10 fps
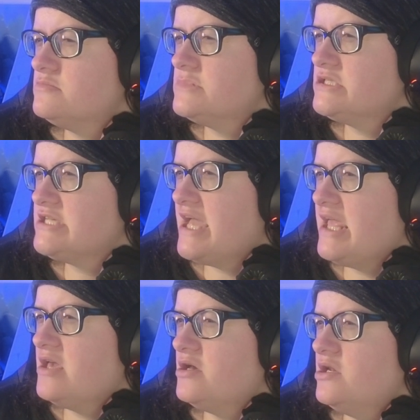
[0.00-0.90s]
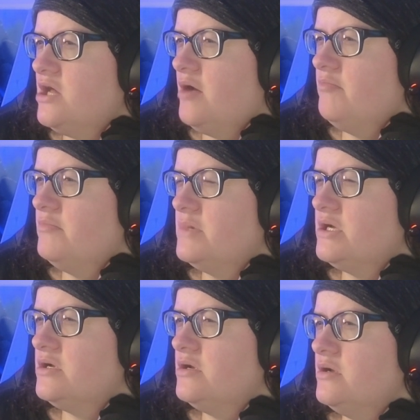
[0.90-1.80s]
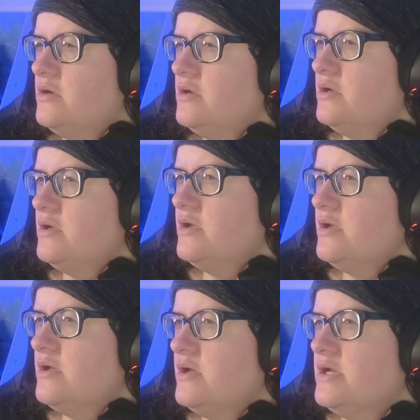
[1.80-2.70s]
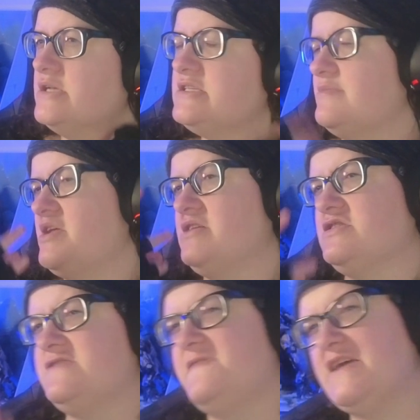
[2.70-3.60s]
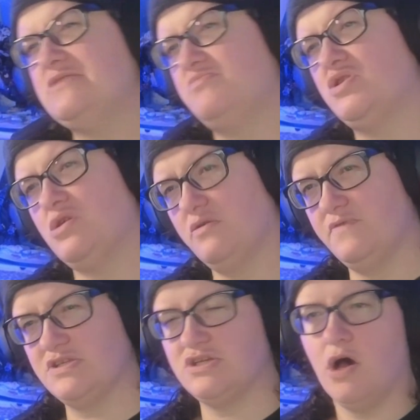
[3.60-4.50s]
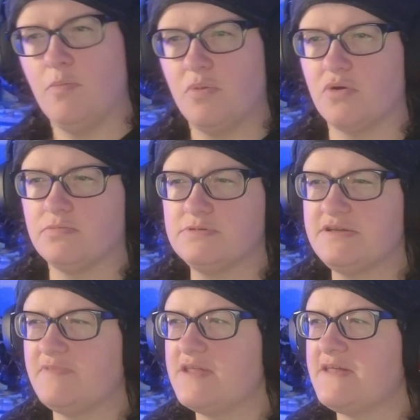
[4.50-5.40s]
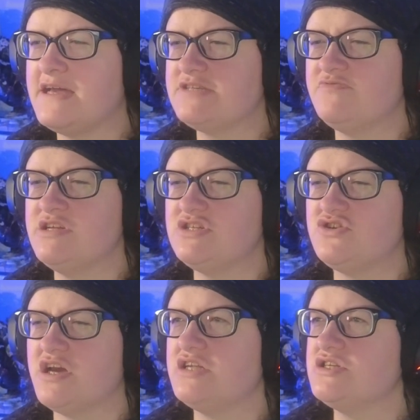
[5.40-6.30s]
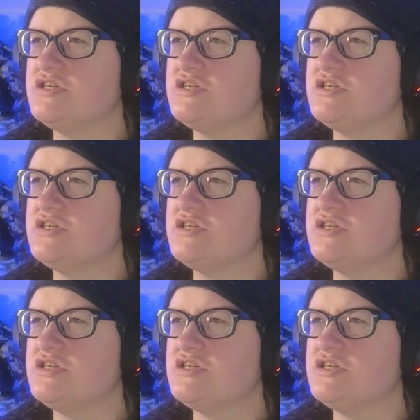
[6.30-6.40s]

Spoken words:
Taken, somebody else's face and put it over the top or something like that. It's really strange.